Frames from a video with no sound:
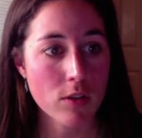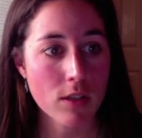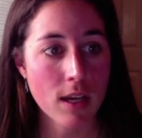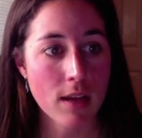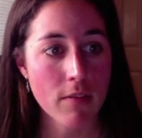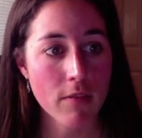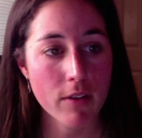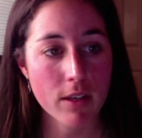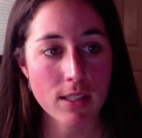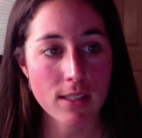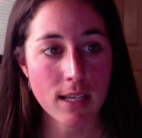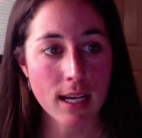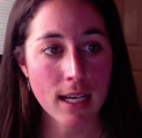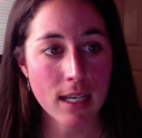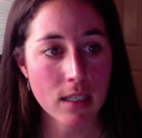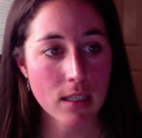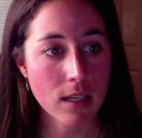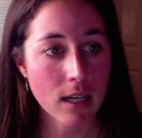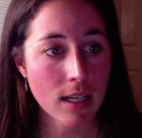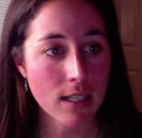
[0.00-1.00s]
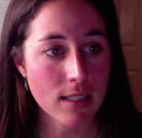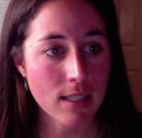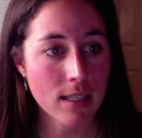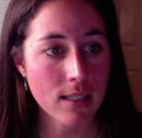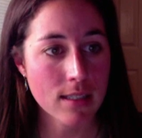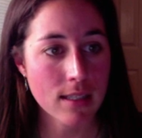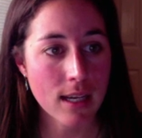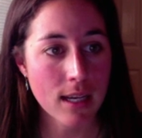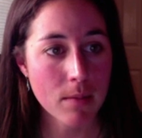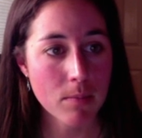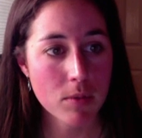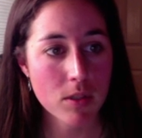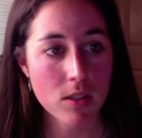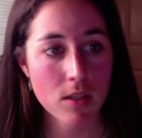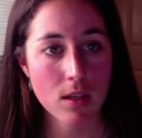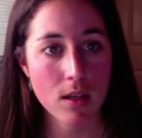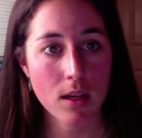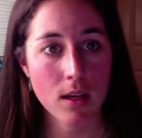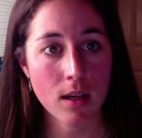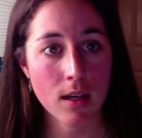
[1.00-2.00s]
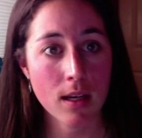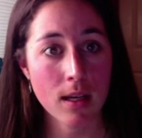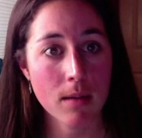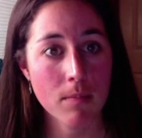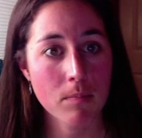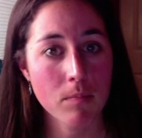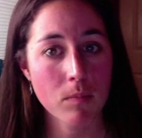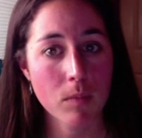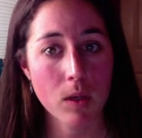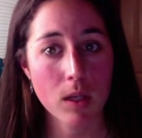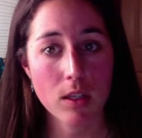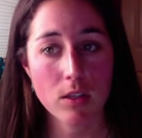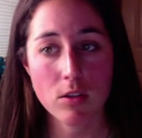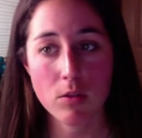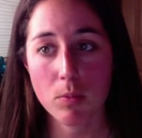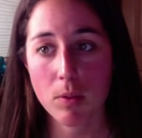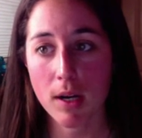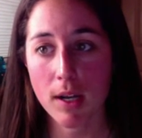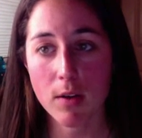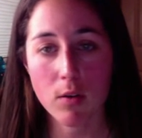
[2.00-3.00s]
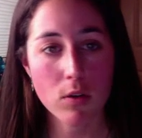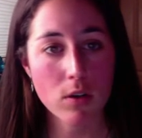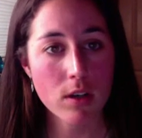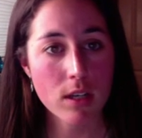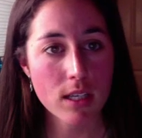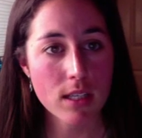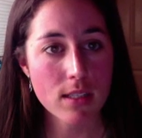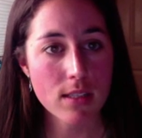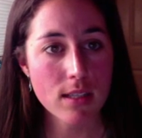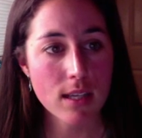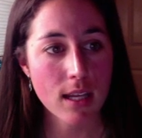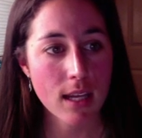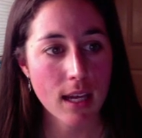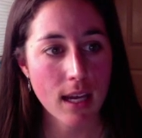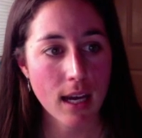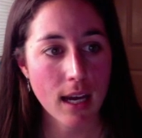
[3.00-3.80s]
I've assigned content types to priorities.